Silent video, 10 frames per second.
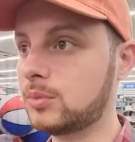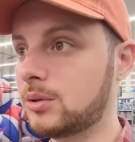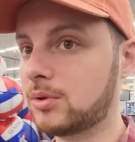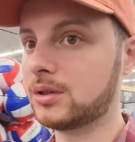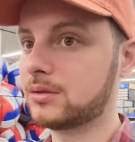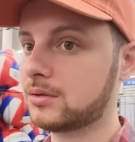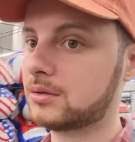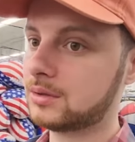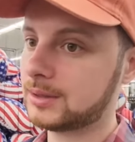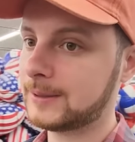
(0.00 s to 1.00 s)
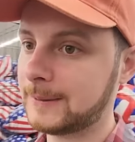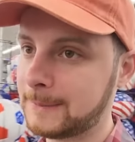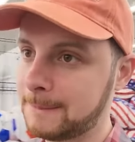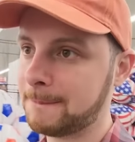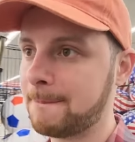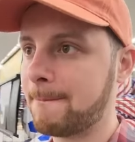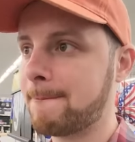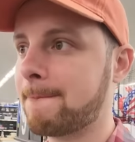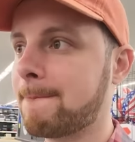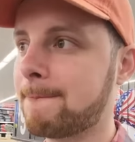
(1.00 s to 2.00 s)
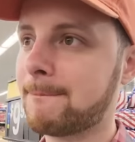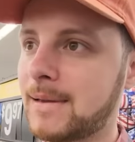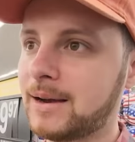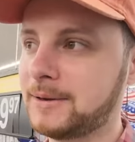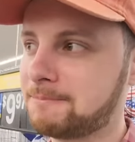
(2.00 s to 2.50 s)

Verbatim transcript: brands. Hi.